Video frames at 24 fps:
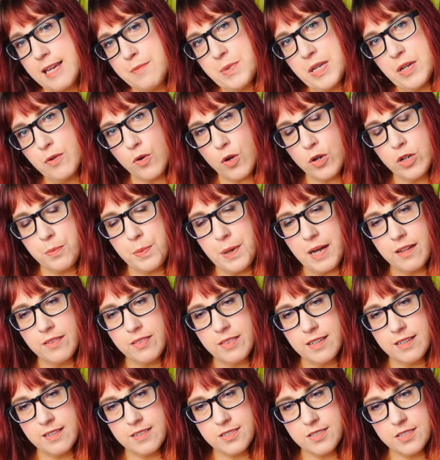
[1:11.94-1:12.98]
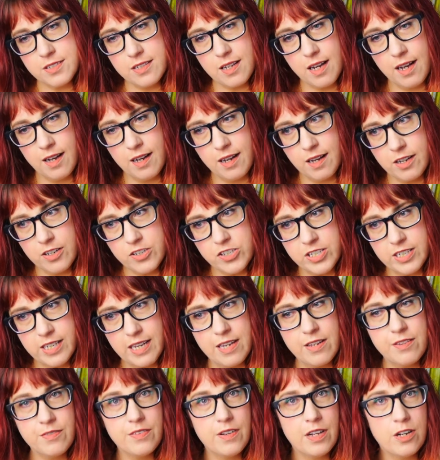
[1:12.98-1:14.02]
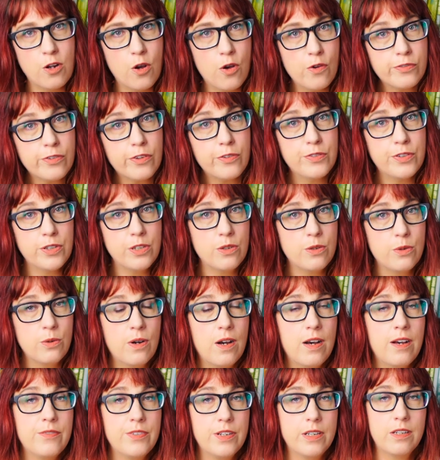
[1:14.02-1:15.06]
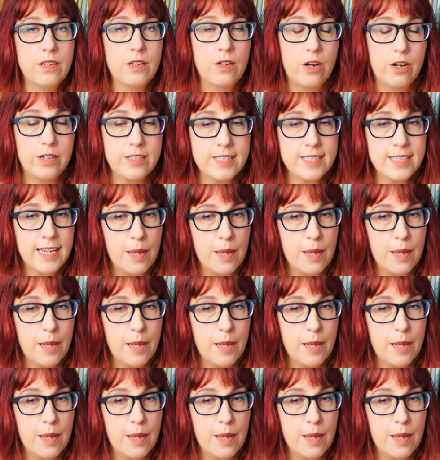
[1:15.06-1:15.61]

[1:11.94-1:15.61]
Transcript: Amy wrote about this. She gave an overview of it on